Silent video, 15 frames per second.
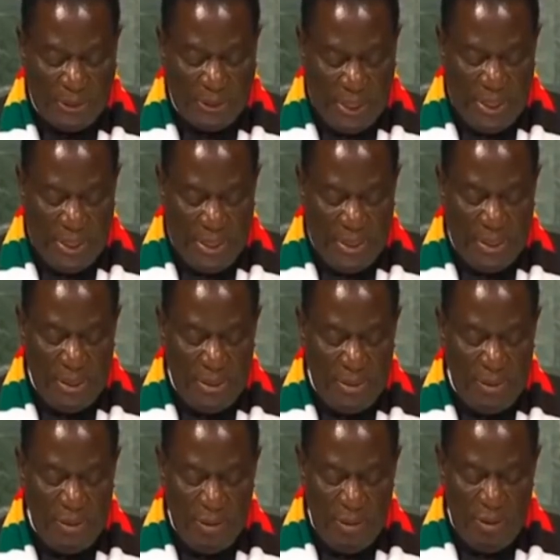Shahid,
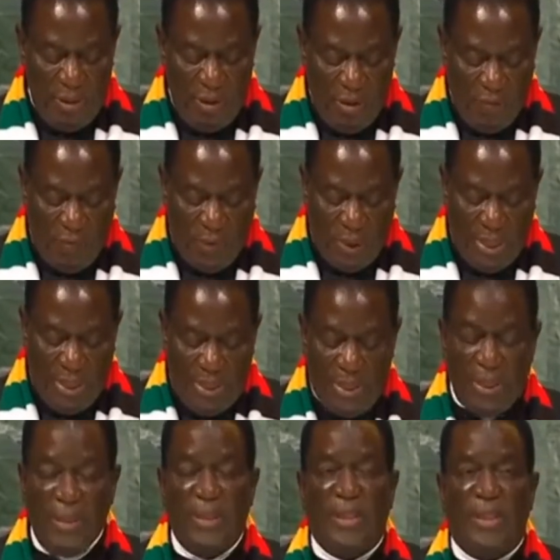for
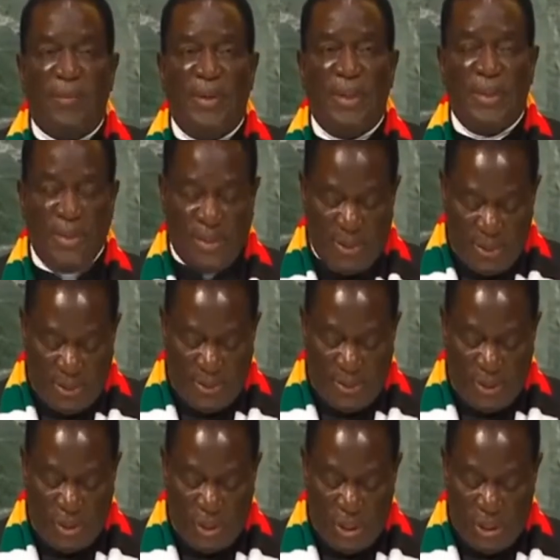leading the 76th
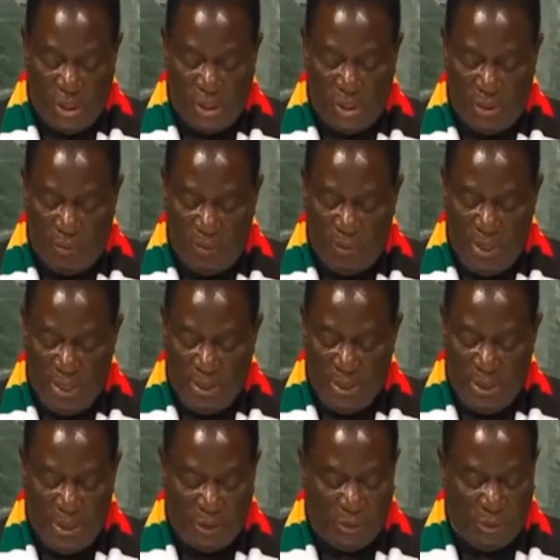session of the
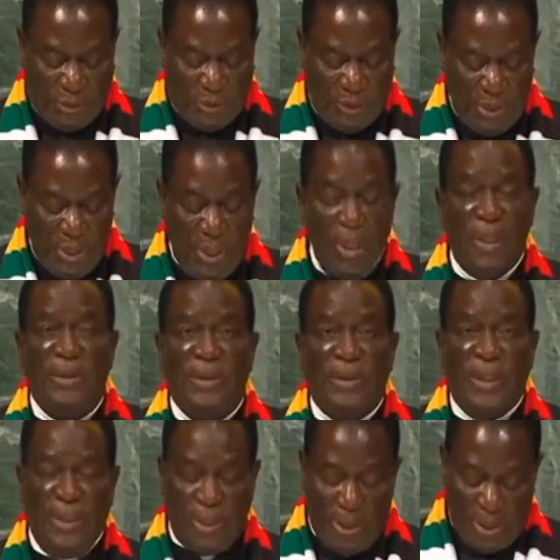United Nations
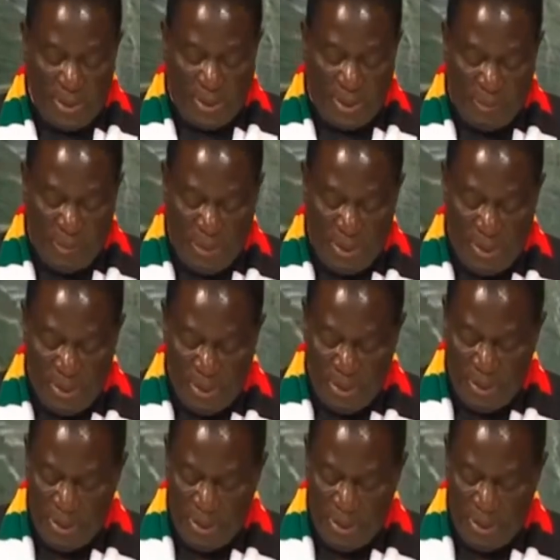General Assembly